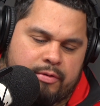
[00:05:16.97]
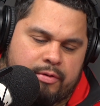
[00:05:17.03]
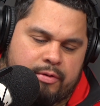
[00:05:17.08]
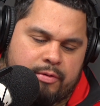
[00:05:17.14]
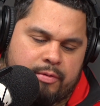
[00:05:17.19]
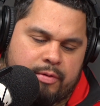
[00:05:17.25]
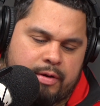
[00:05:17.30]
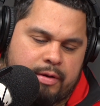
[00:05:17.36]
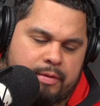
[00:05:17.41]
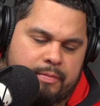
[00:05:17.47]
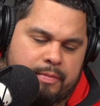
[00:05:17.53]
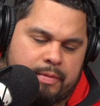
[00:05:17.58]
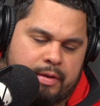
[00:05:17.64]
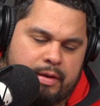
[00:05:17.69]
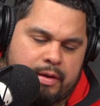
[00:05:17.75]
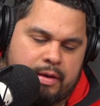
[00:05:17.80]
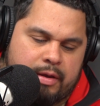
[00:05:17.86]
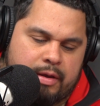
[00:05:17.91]
So,
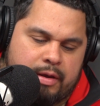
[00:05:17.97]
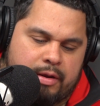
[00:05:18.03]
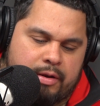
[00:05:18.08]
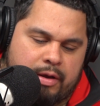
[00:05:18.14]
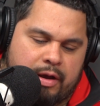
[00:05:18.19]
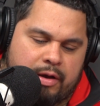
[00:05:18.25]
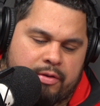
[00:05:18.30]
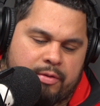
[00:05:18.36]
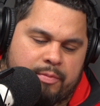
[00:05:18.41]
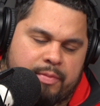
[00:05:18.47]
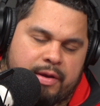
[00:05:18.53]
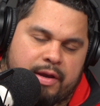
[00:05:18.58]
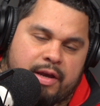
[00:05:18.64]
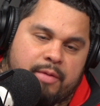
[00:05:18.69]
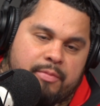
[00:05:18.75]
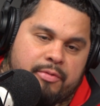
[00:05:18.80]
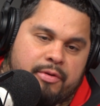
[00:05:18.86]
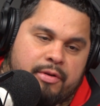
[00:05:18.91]
how the
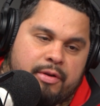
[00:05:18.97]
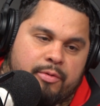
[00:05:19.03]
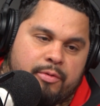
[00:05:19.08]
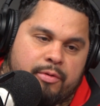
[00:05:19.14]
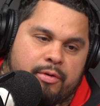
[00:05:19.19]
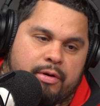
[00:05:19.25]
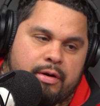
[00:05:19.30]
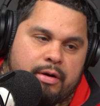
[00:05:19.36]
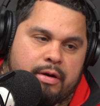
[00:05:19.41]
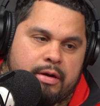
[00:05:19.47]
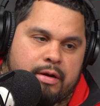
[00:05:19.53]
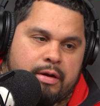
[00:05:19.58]
pickup's going to work.